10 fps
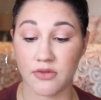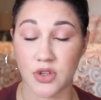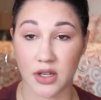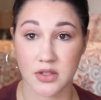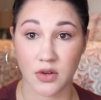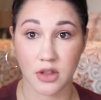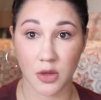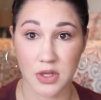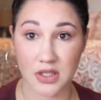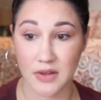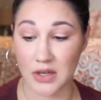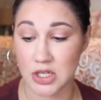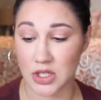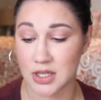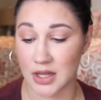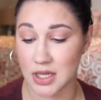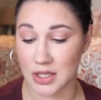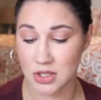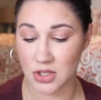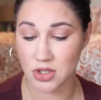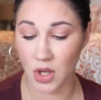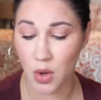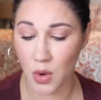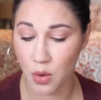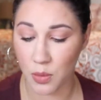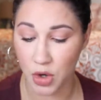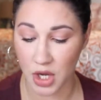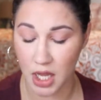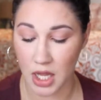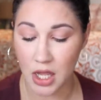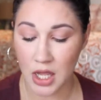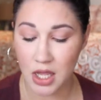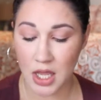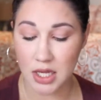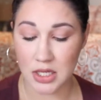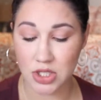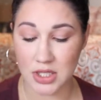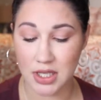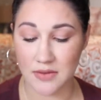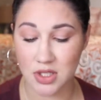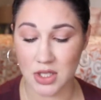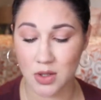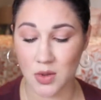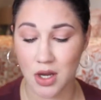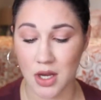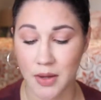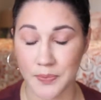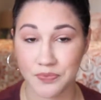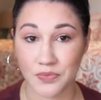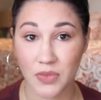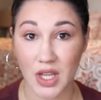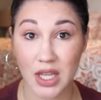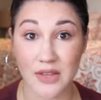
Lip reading: of drugstore luminous foundations. I think it's so pretty, and it just gives you, it